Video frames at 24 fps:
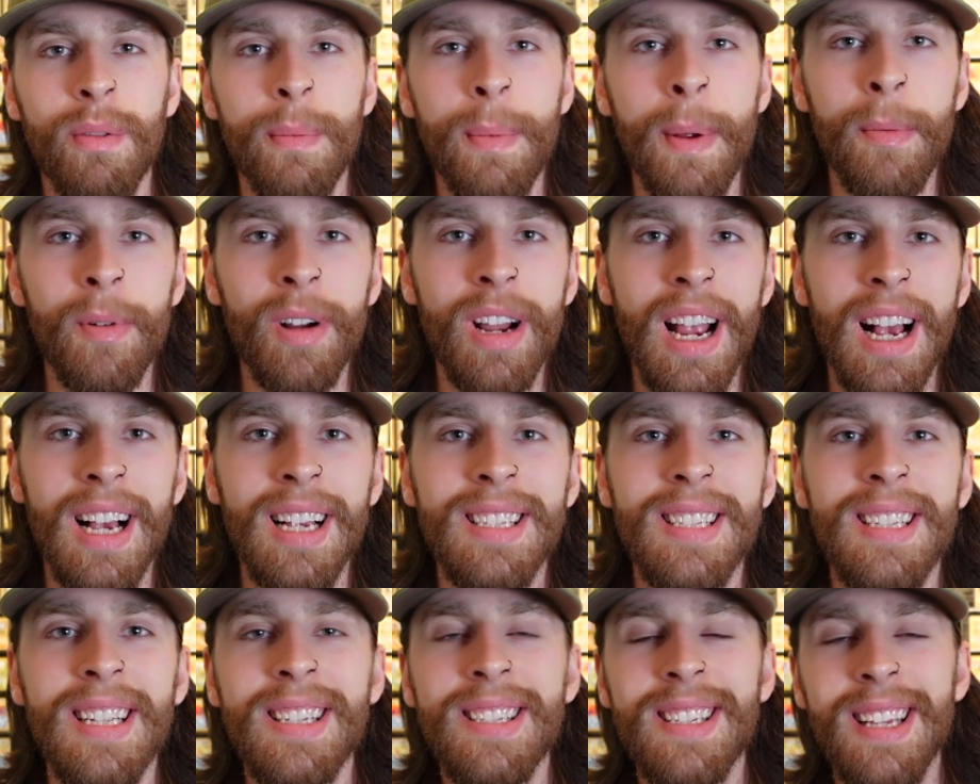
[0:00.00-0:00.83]
Remember
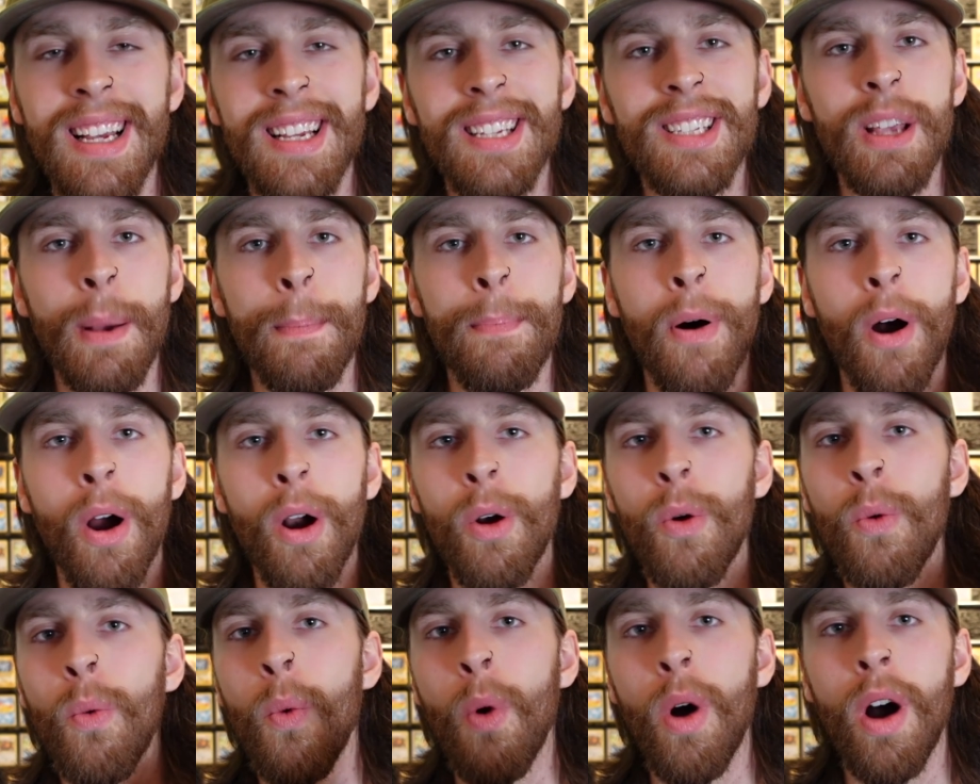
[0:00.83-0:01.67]
guys, this is
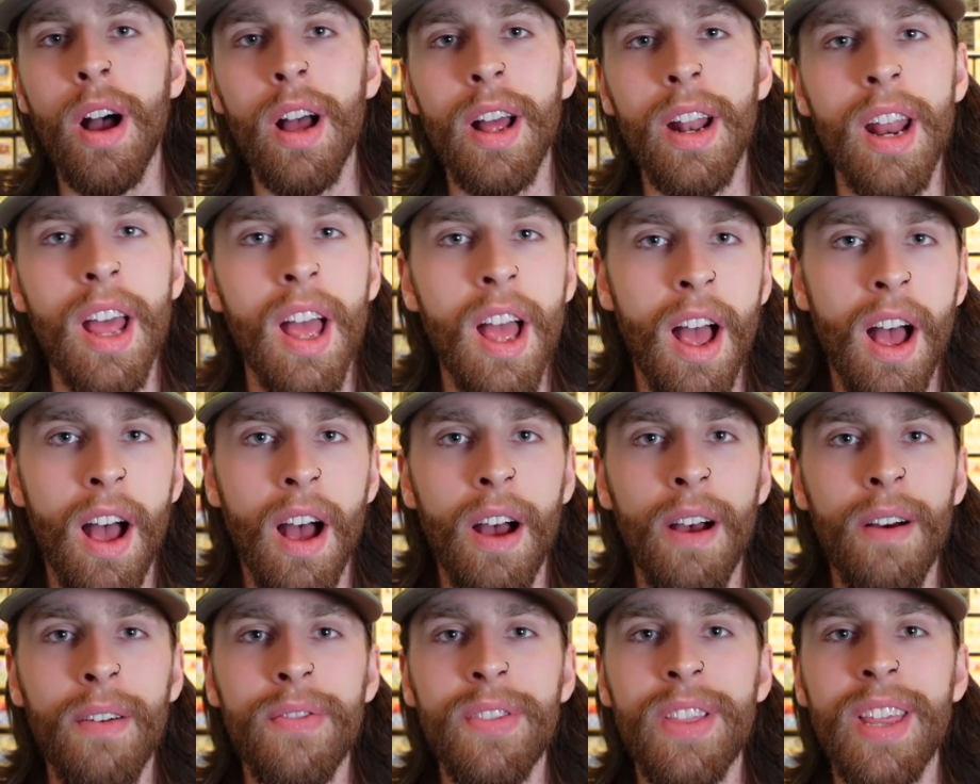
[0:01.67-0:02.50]
part one
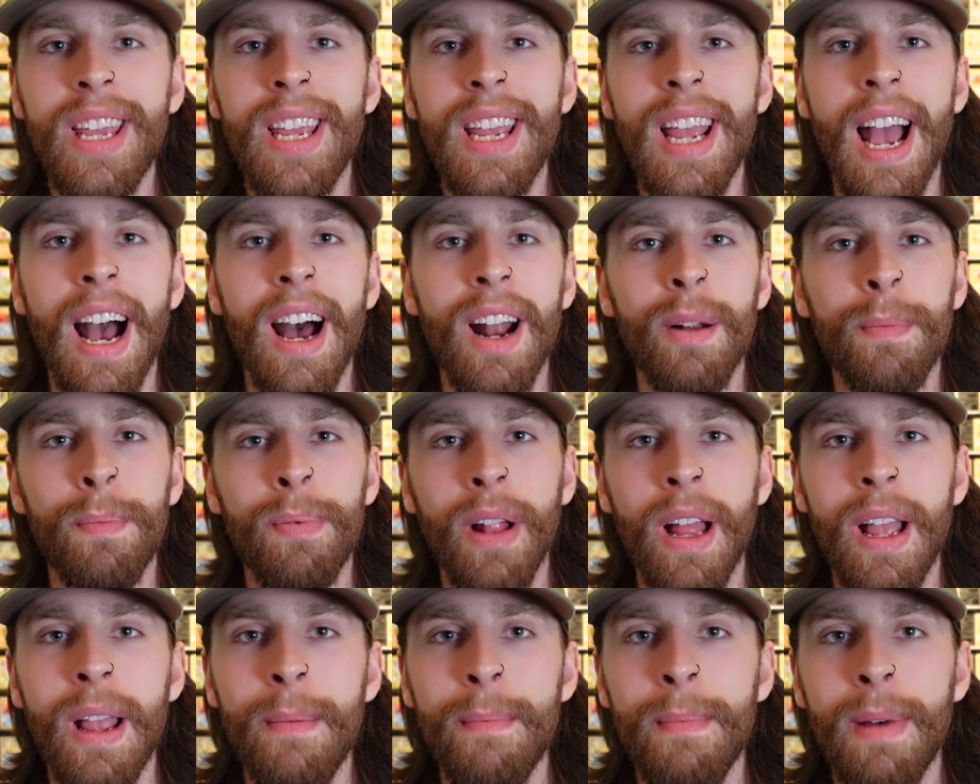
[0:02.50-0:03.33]
of the How to
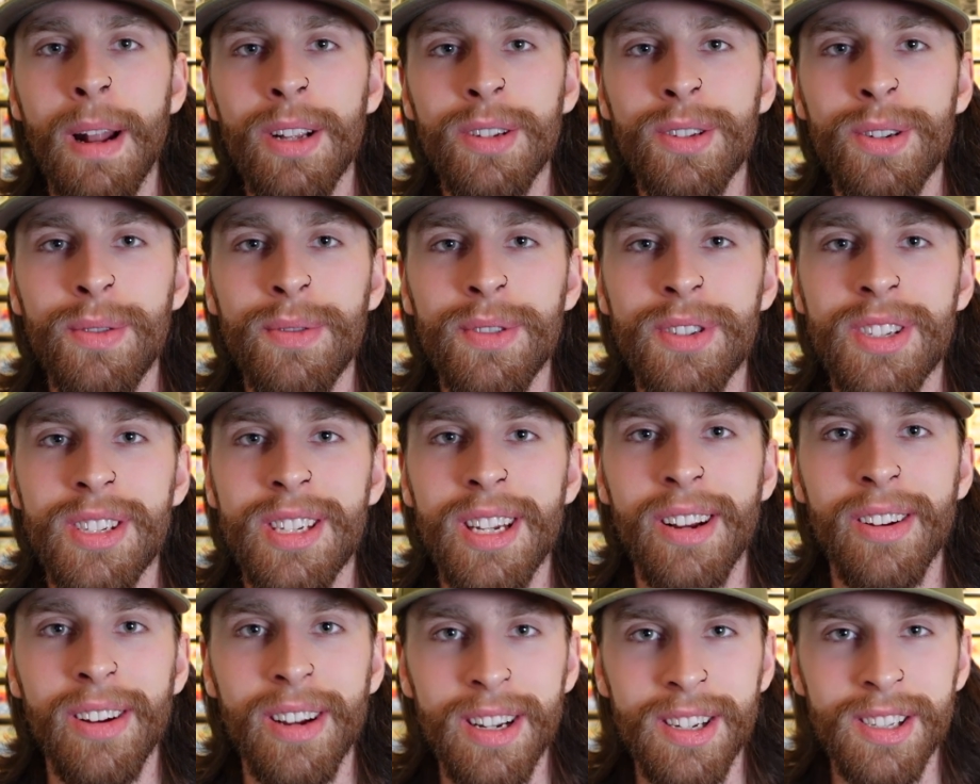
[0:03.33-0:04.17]
Play MetaZoo
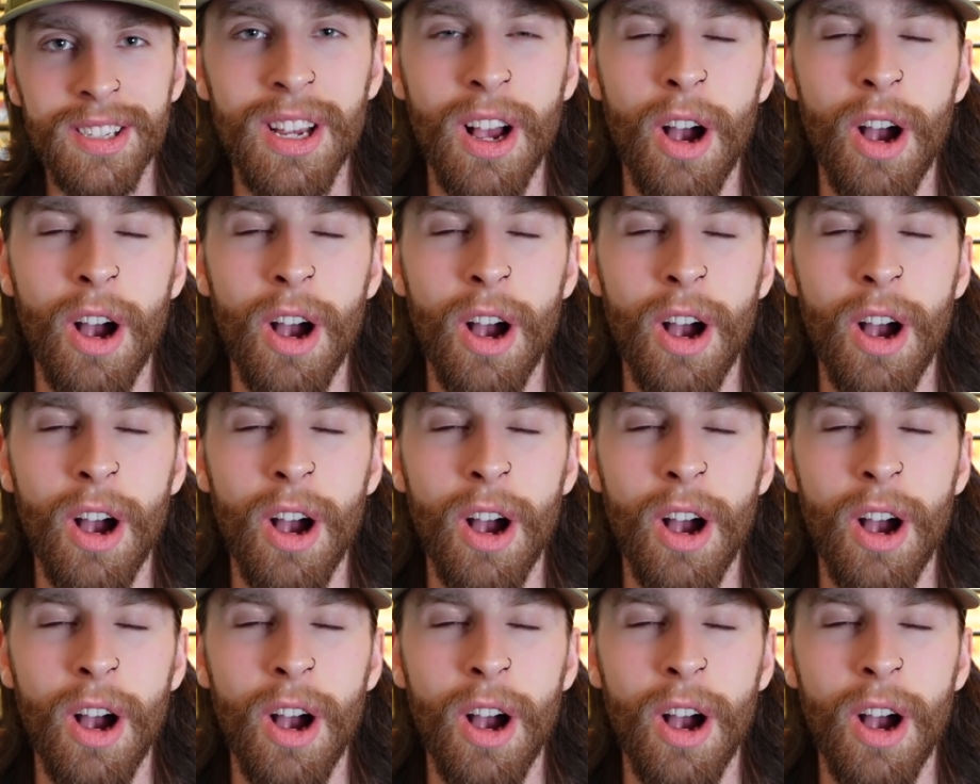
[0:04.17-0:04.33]
series.